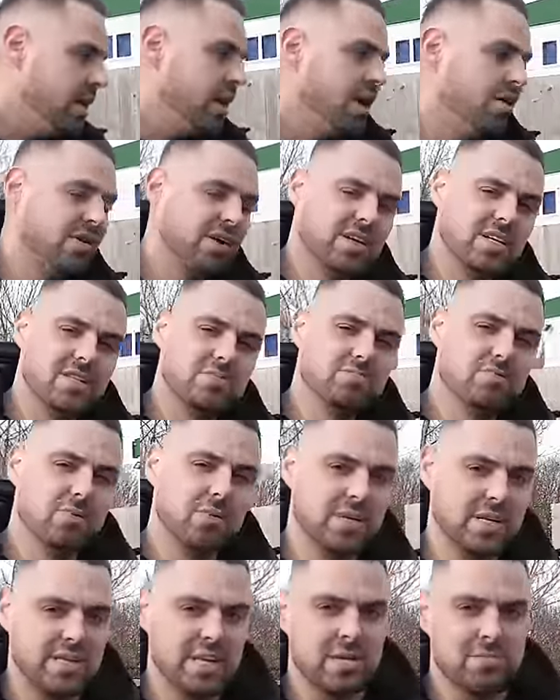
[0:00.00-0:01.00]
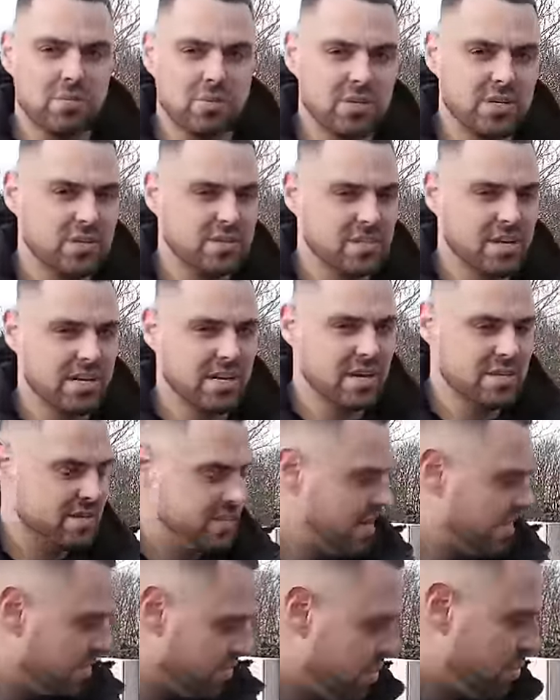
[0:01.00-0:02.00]
I reckon there's probably a dead body or something
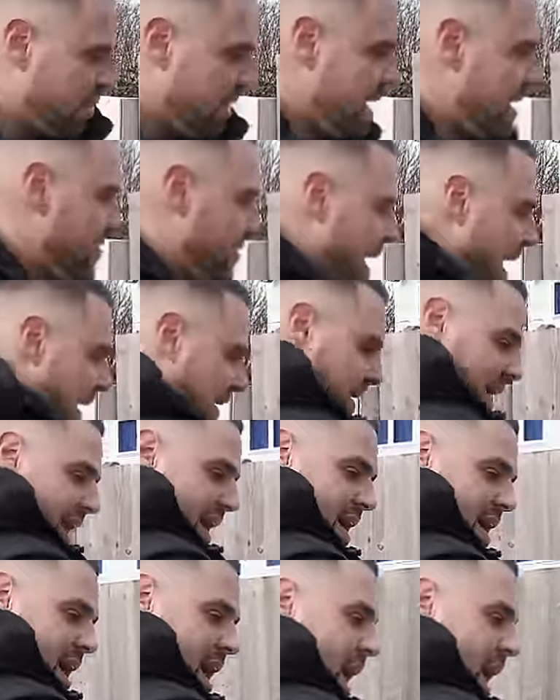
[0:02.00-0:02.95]
under there, so we'll leave that, yeah?